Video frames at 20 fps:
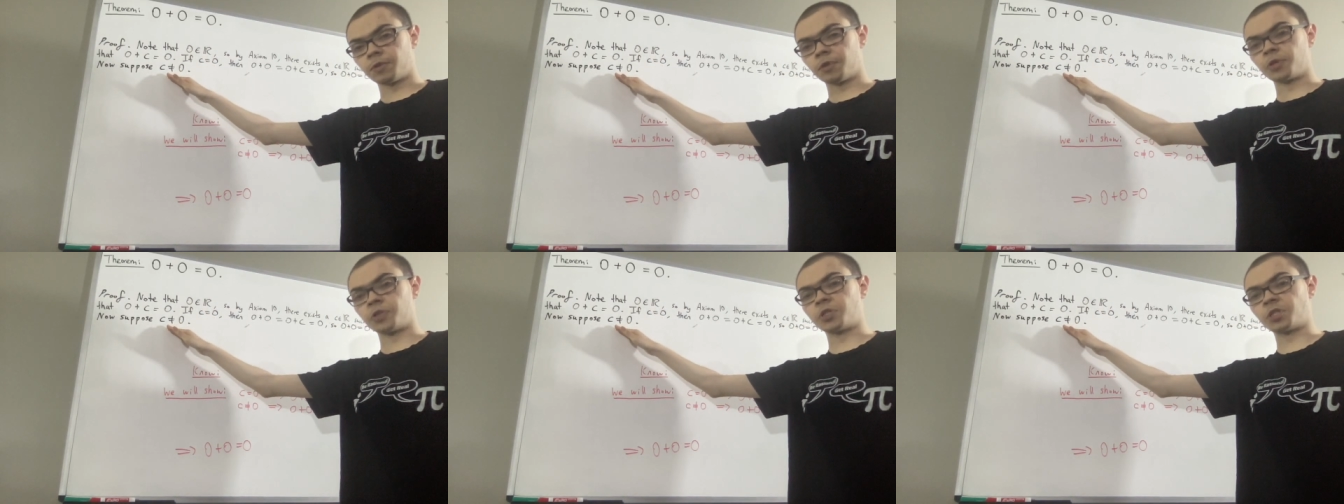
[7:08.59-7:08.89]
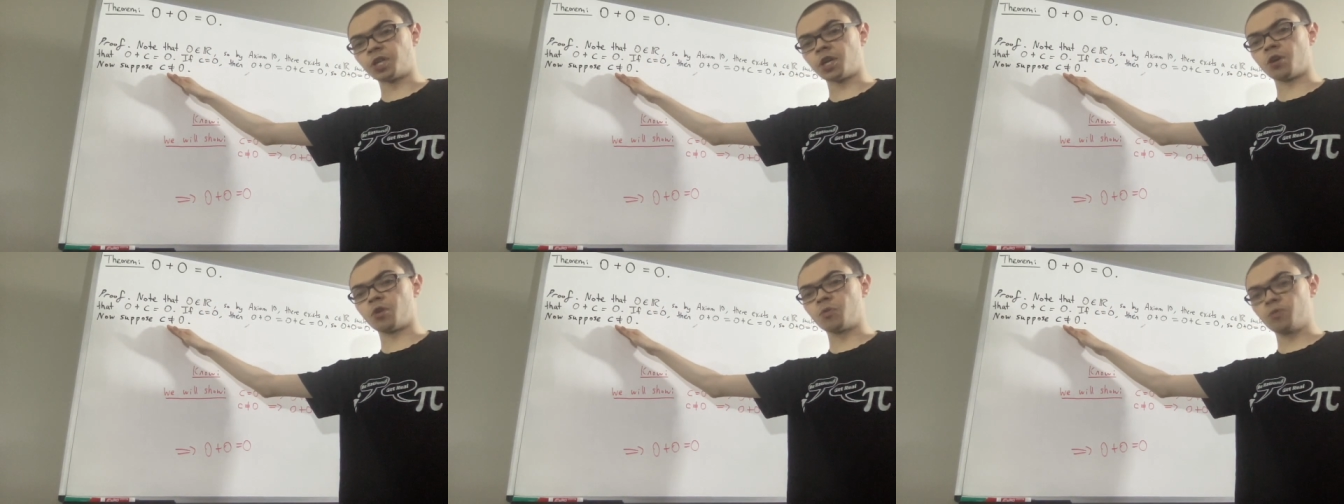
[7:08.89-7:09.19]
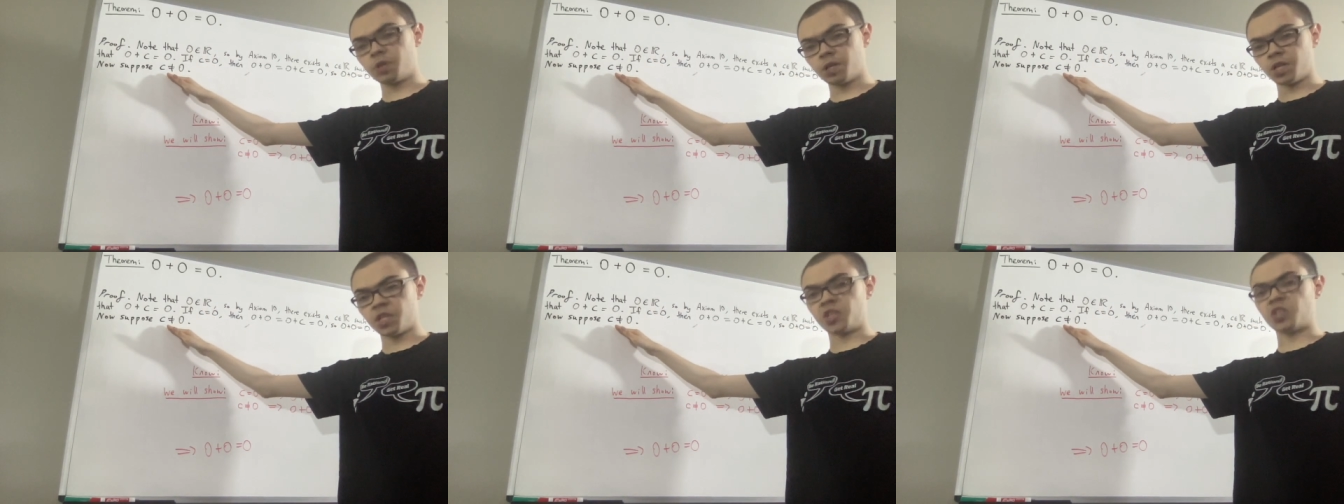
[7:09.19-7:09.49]

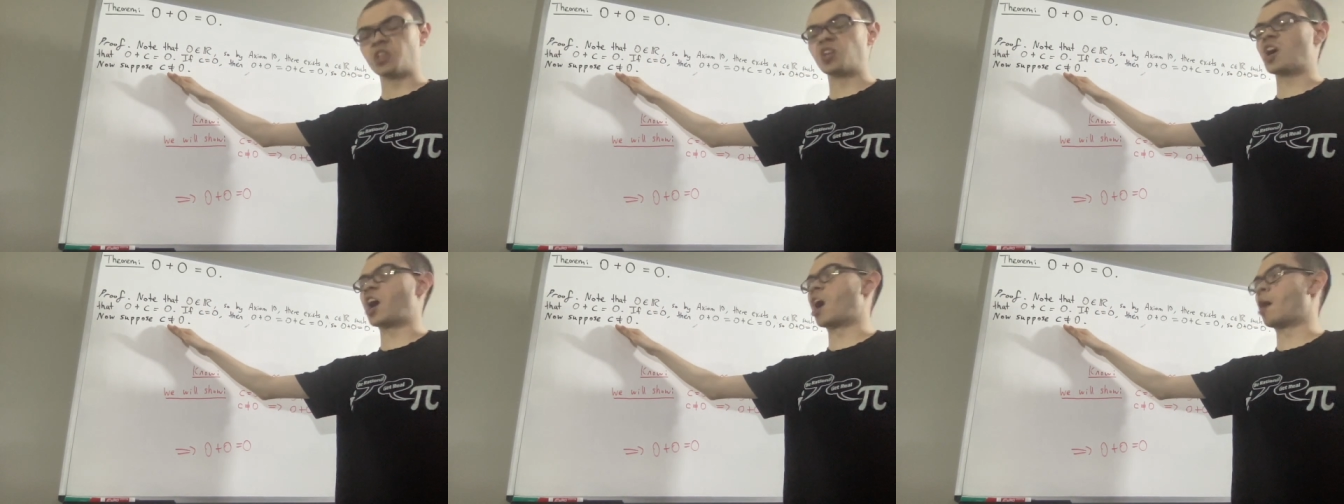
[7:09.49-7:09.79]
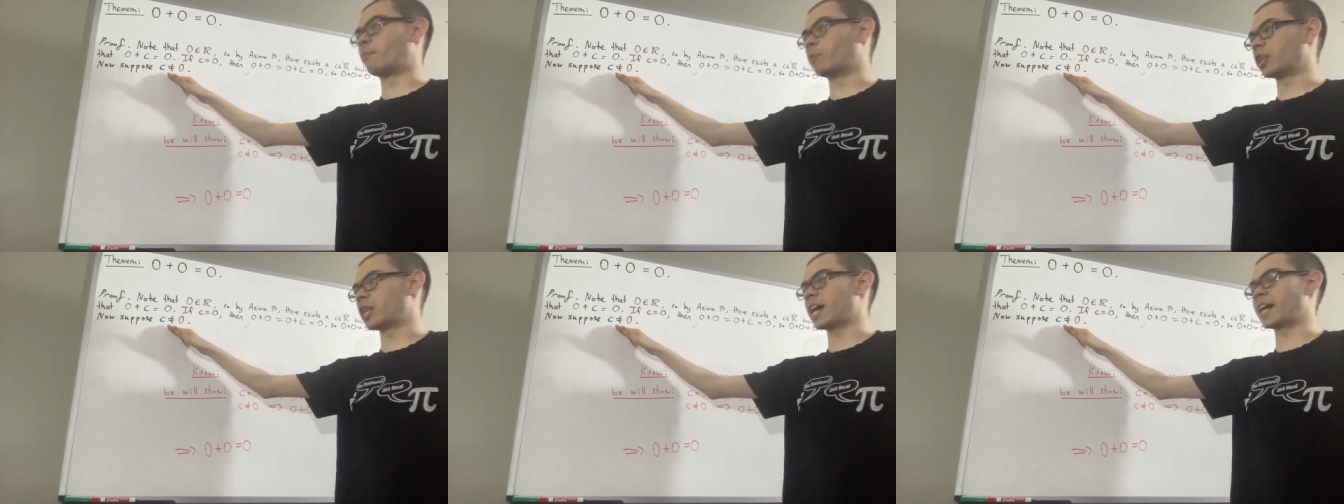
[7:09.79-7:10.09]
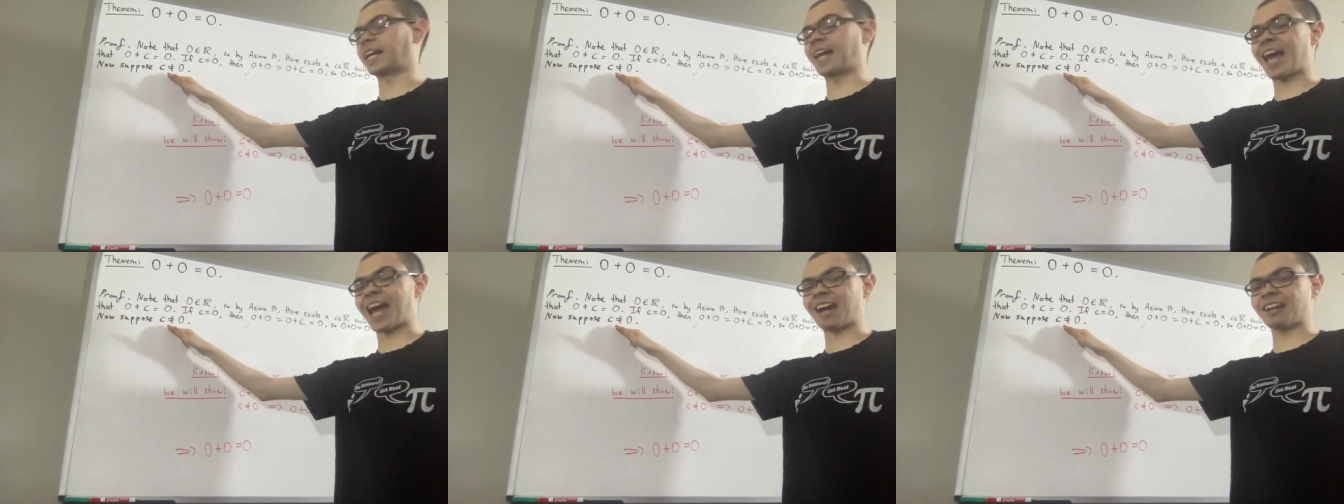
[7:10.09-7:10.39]
So,
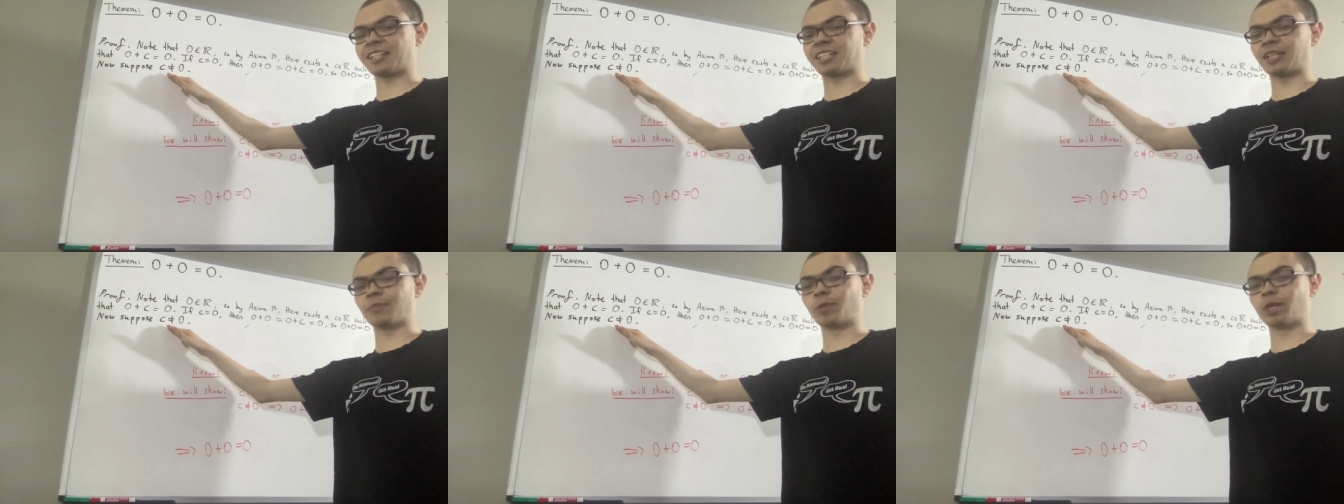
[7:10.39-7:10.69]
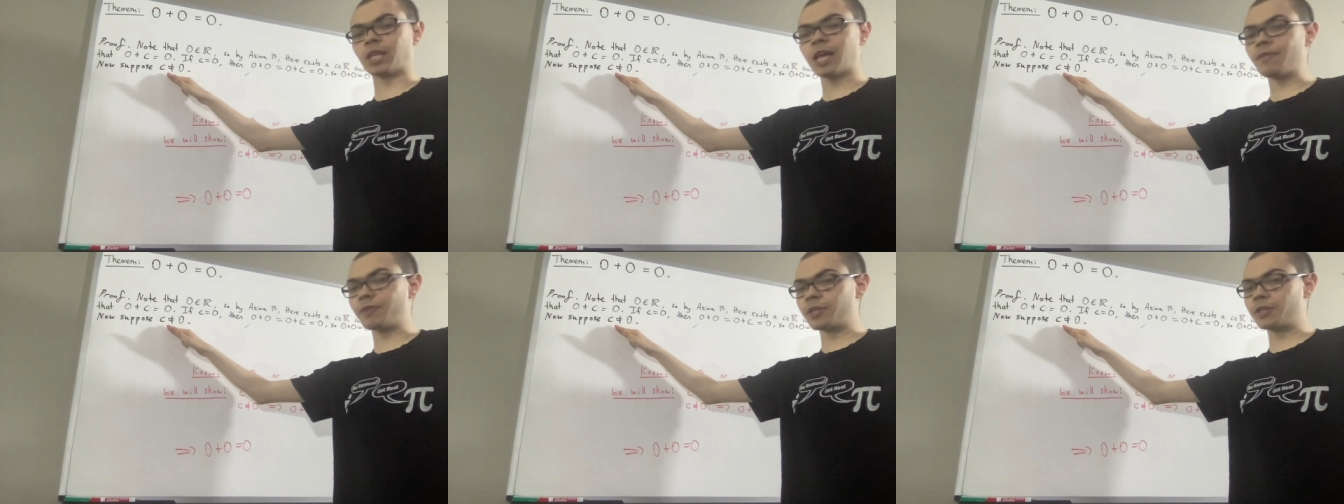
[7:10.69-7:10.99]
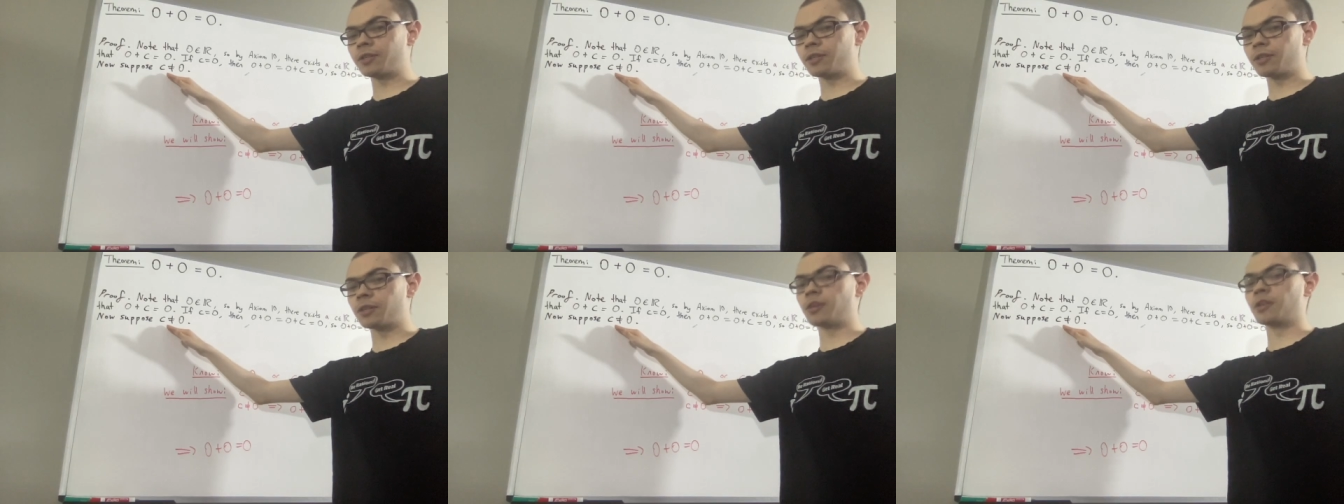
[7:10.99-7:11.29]
applying axiom 11,